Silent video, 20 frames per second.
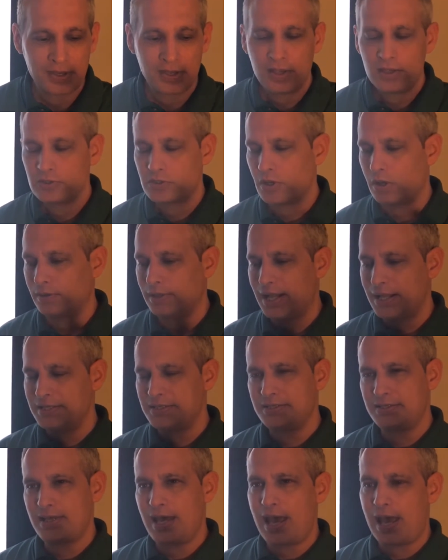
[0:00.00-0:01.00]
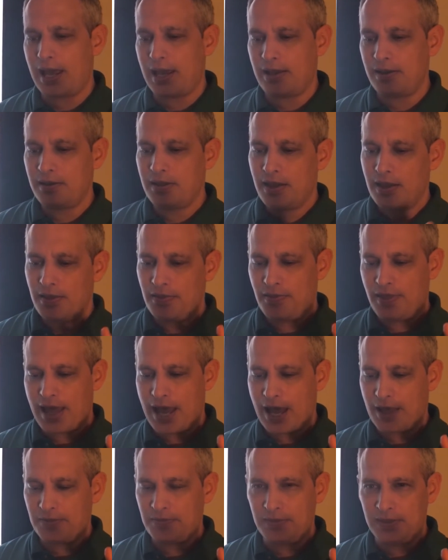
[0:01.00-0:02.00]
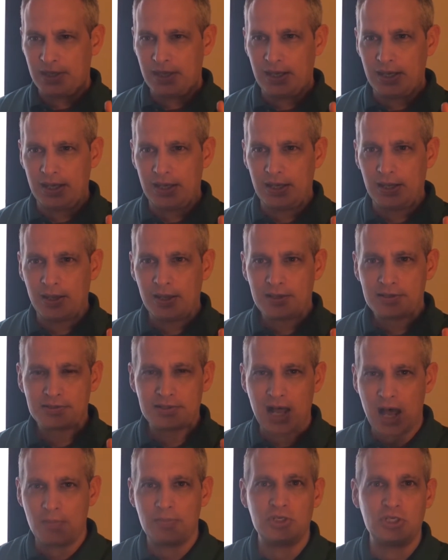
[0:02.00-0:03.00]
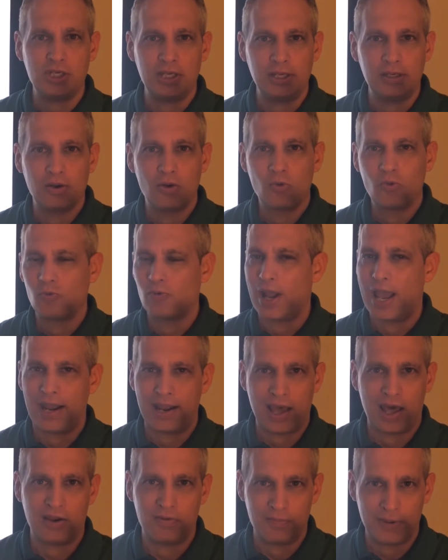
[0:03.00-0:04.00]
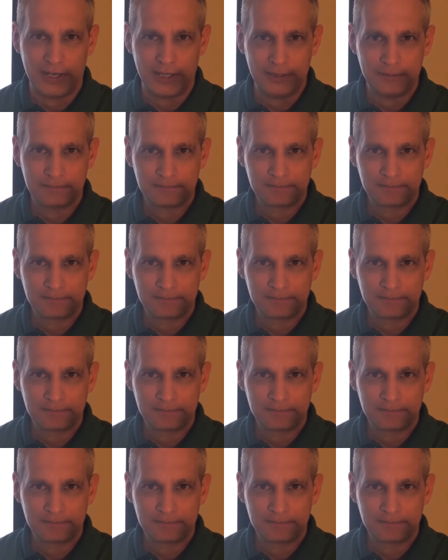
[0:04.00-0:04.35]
So let's say that the slot machine ran out of money.